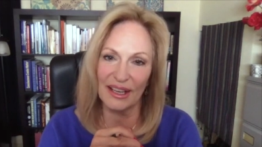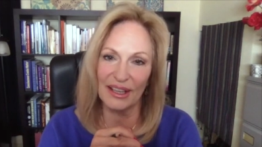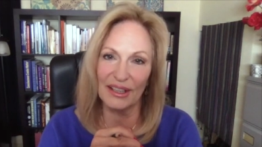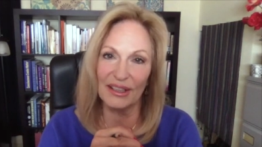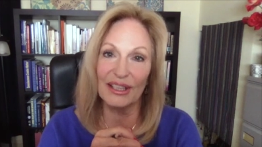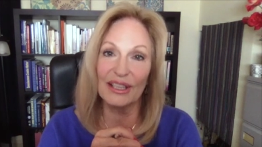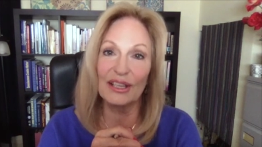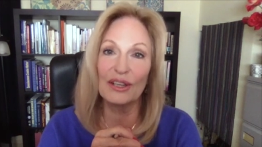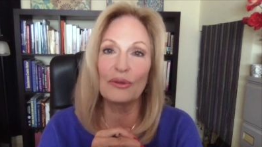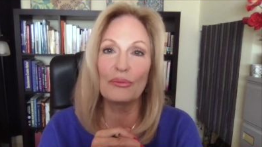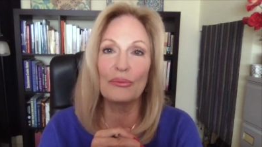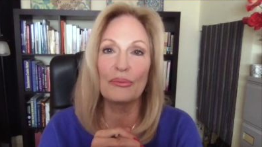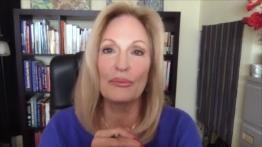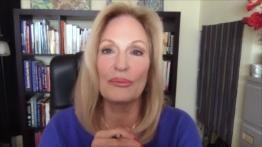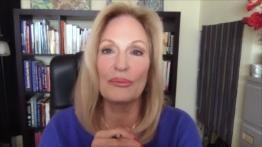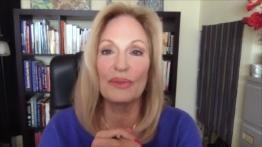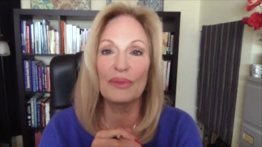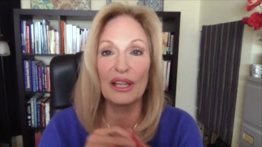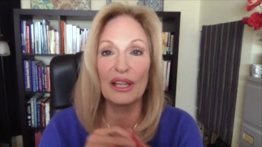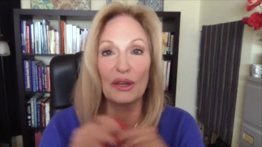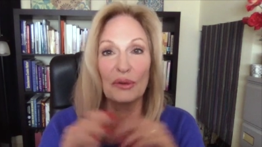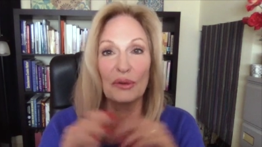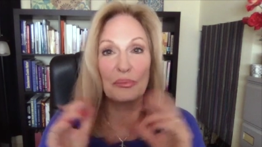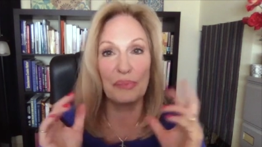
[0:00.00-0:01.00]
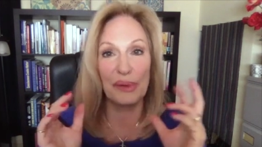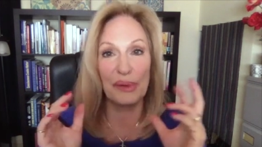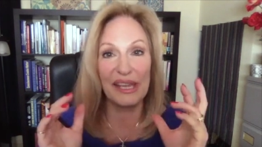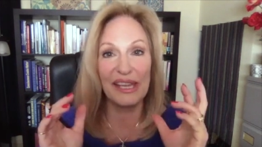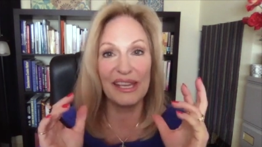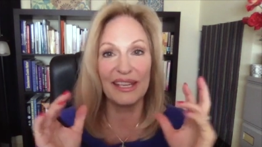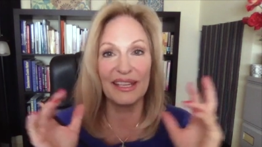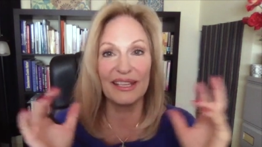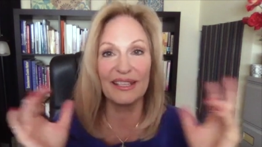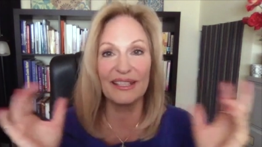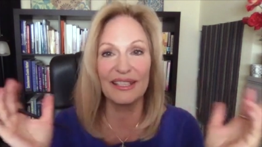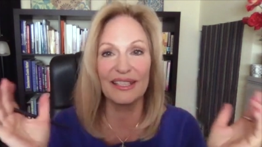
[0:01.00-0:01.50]
little little
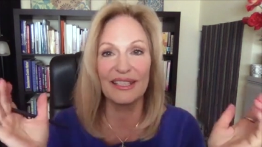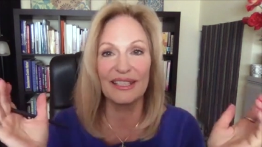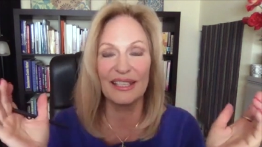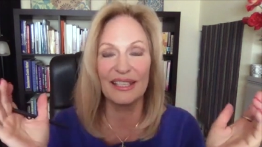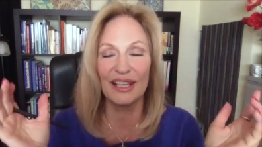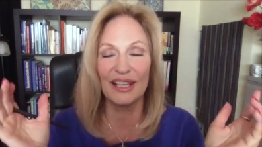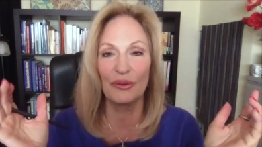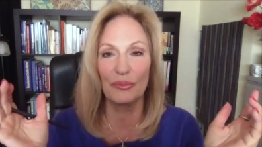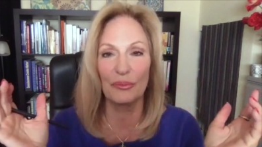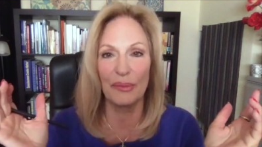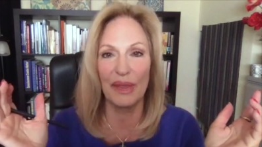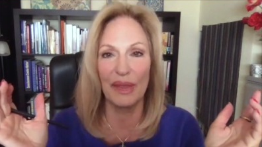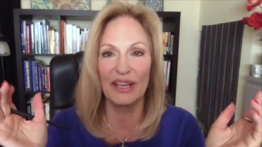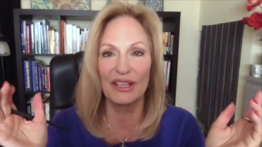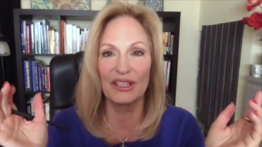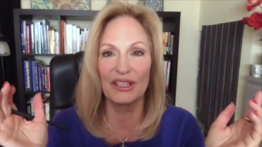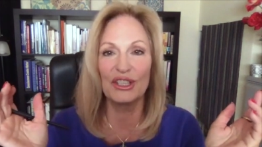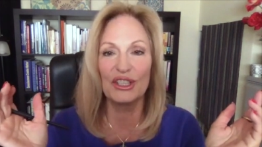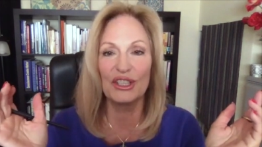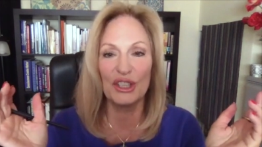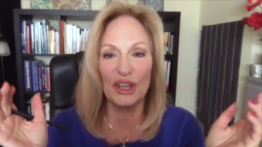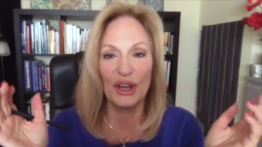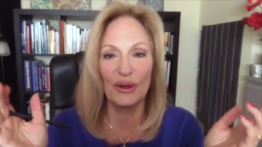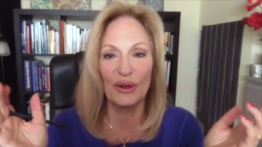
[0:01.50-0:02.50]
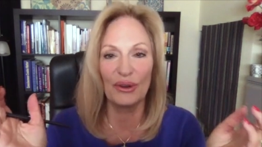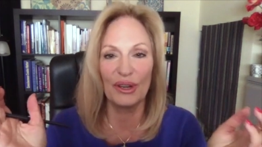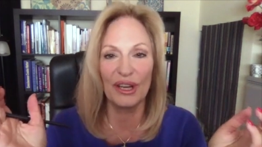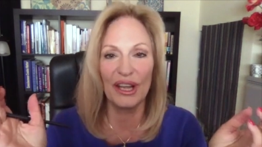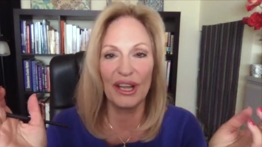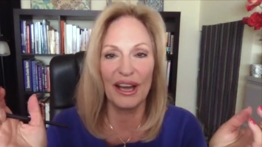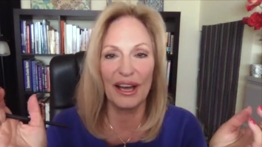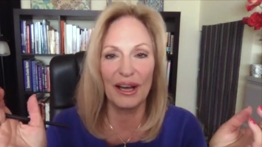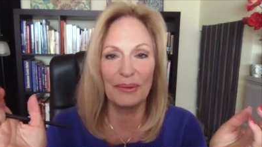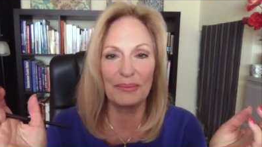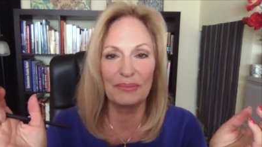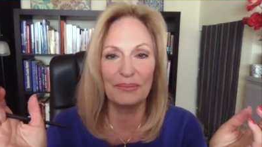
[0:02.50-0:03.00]
beings, these little men, showed
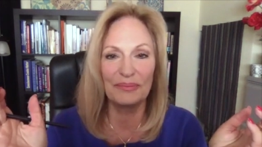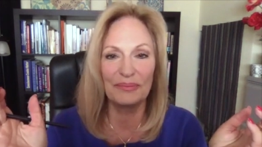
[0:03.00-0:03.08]
up.